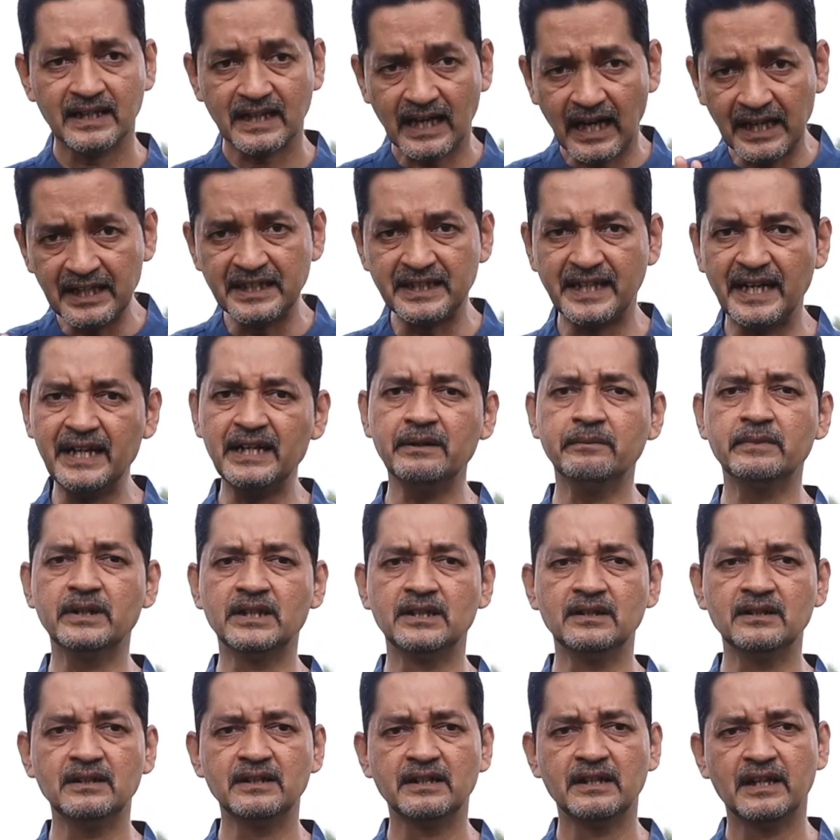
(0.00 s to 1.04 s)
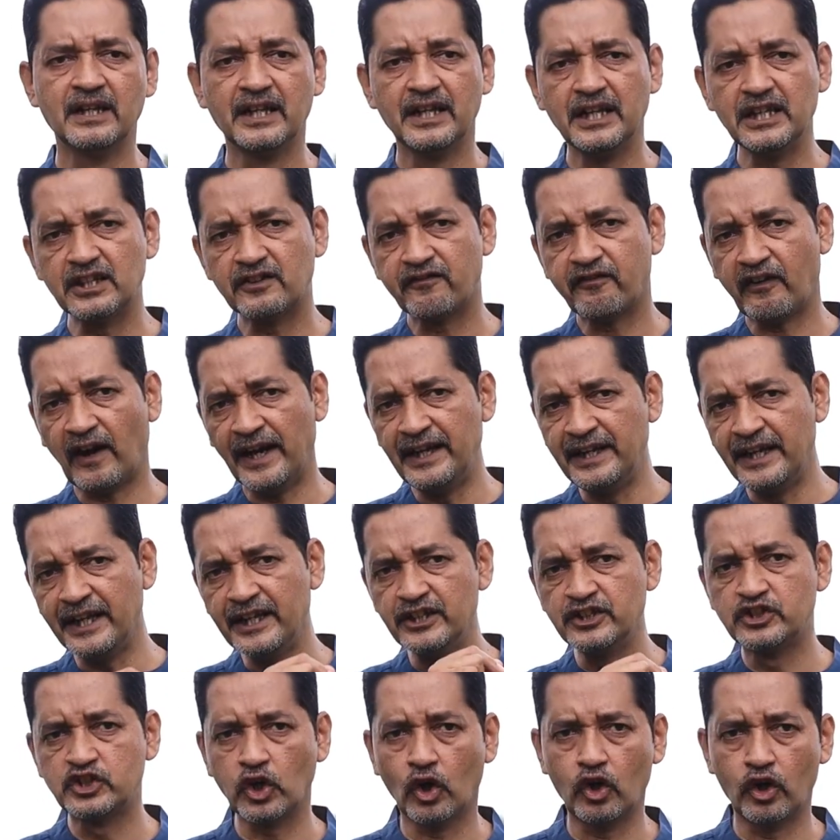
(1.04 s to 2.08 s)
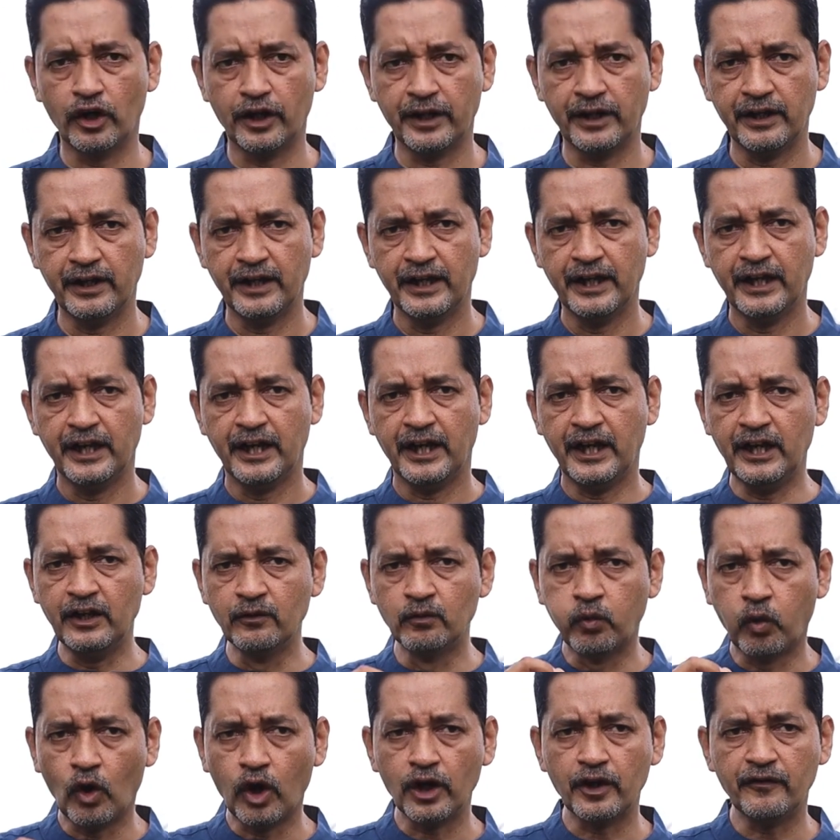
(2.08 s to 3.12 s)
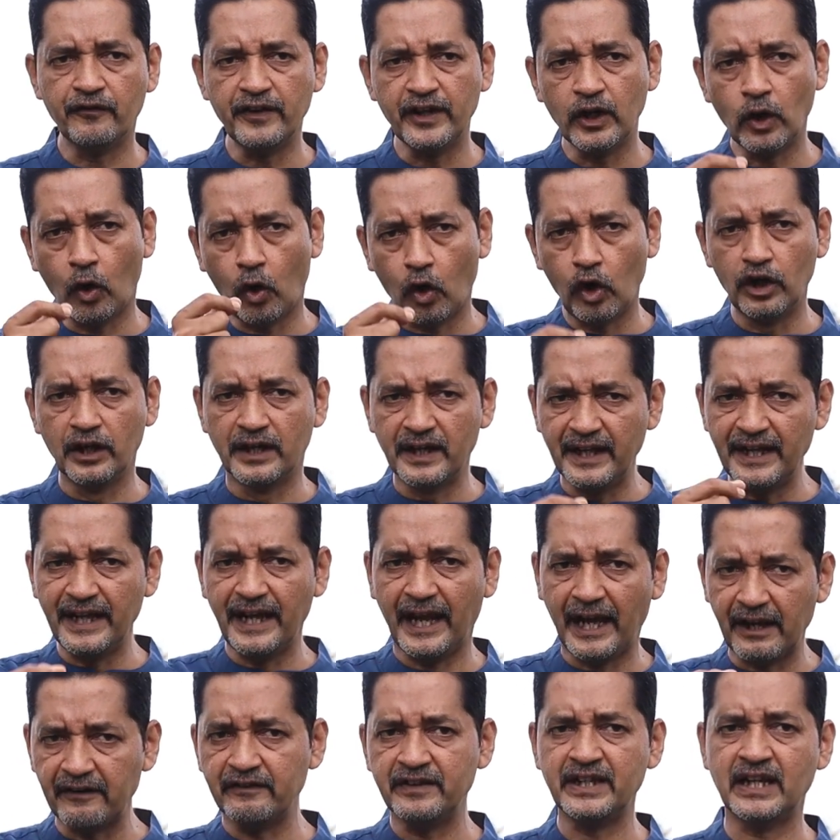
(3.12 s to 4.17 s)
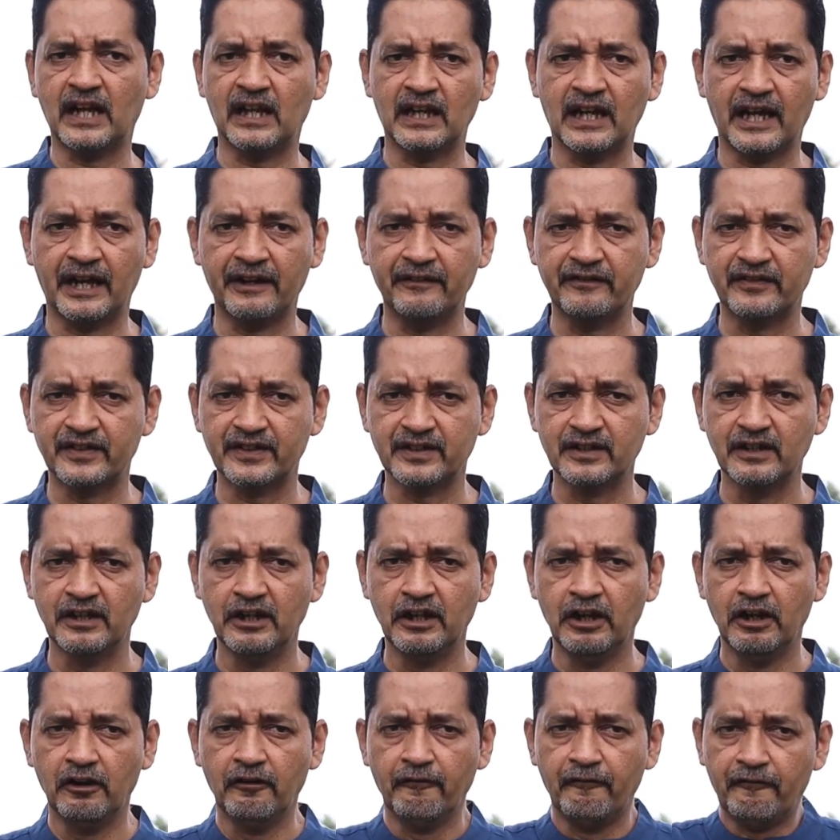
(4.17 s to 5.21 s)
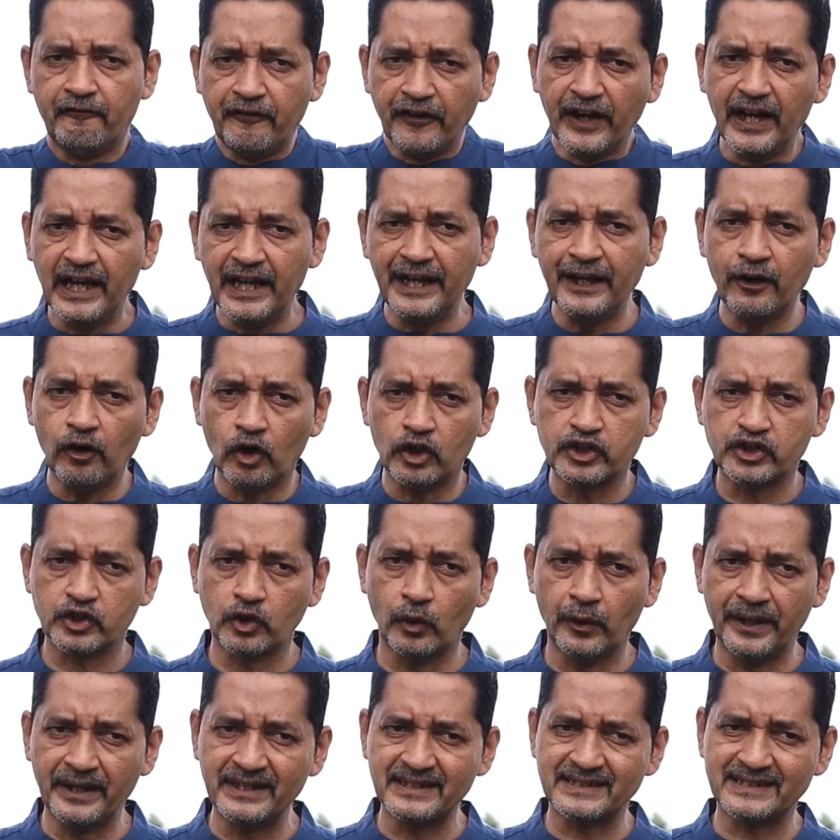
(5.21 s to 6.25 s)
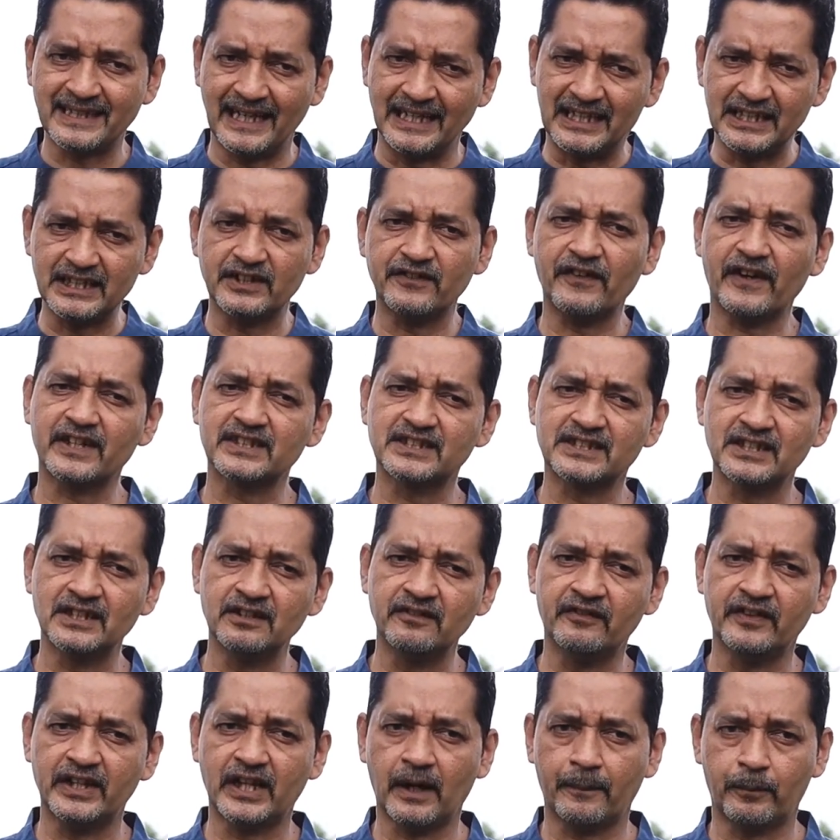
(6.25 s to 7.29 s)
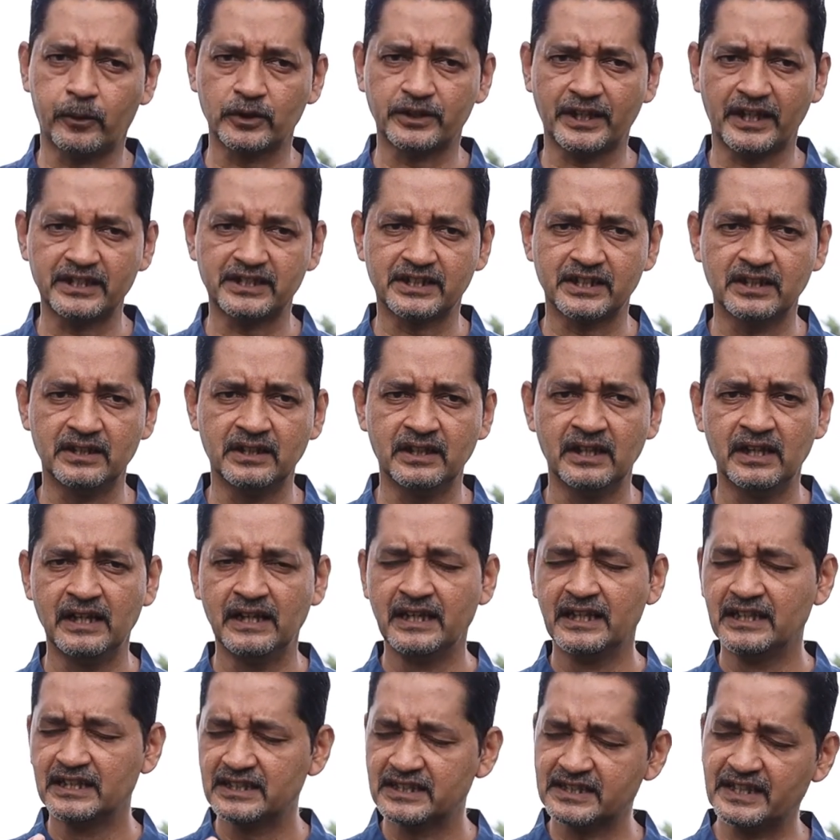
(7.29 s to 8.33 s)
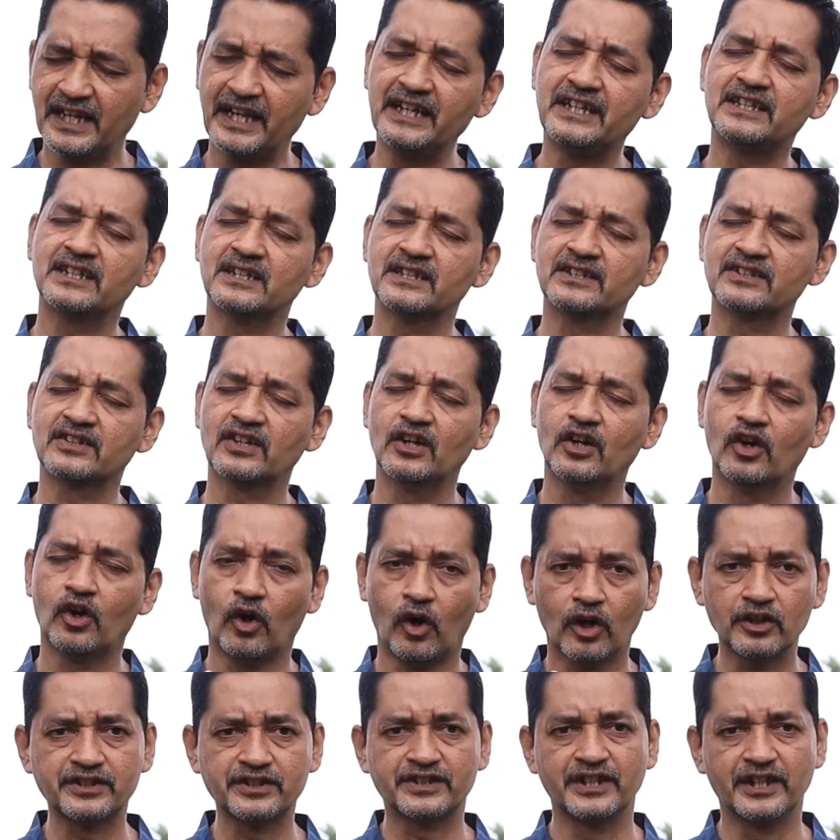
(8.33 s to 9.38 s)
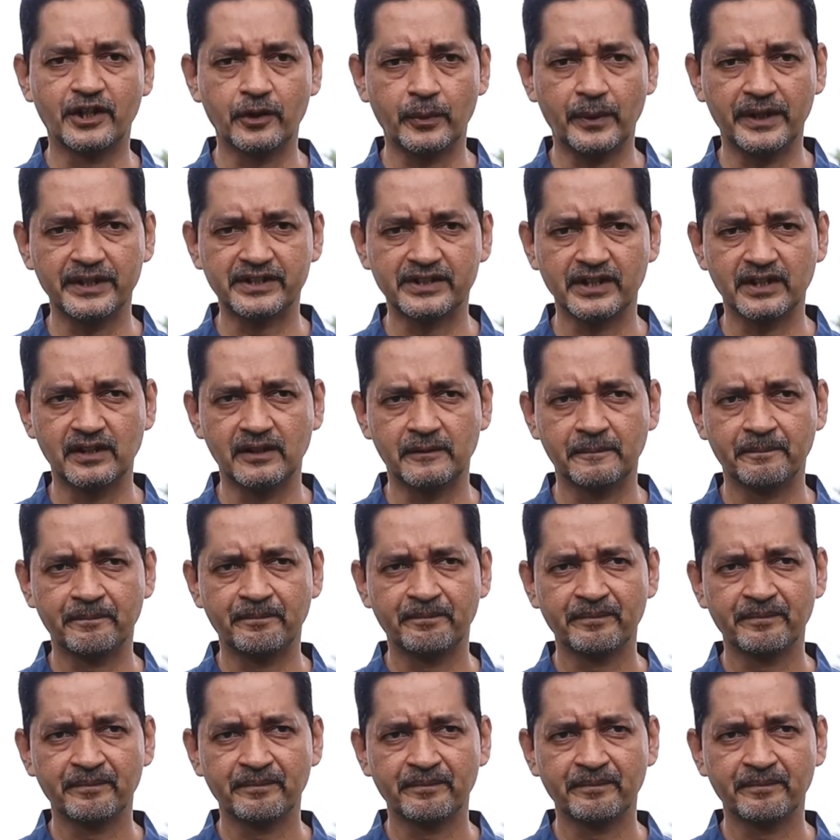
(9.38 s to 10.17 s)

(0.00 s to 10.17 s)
Contentment is finding joy in what we already have in our lives, feeling or showing satisfaction with our possession, status, or situation.